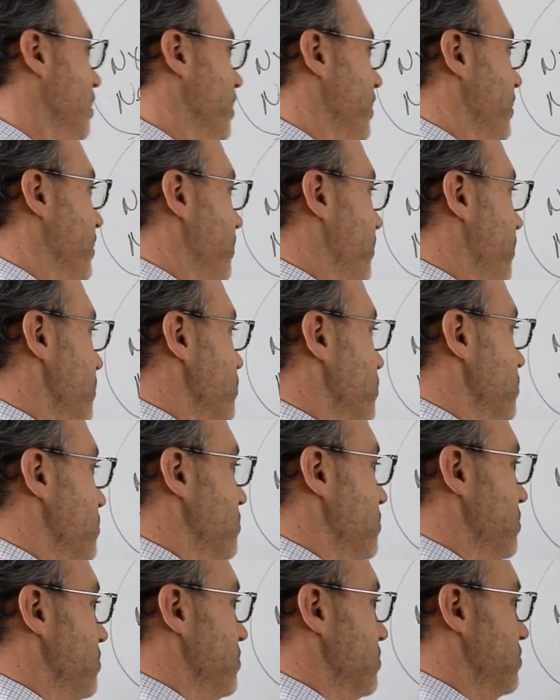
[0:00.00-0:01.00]
in addition
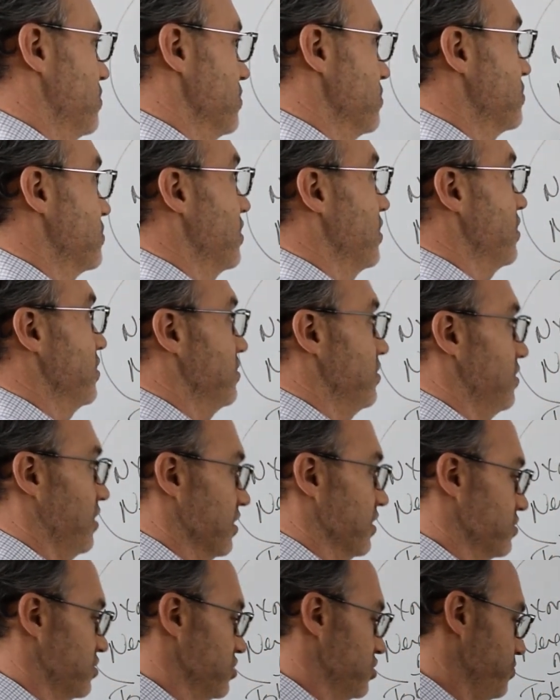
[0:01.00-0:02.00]
to say
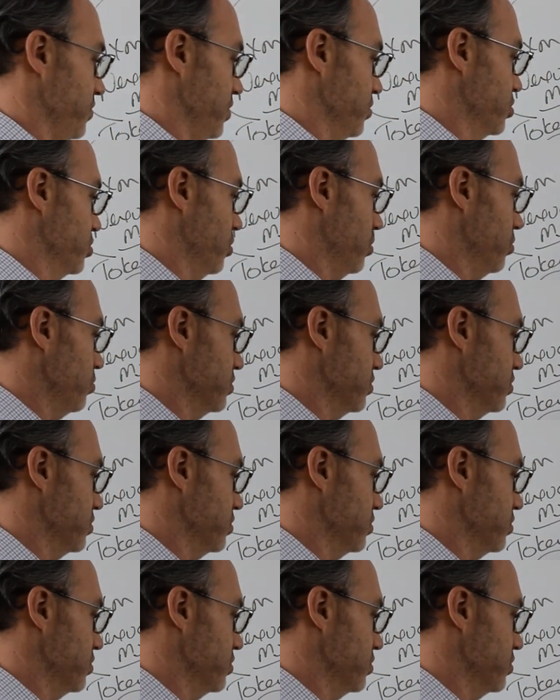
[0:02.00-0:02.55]
Nexus Mutual,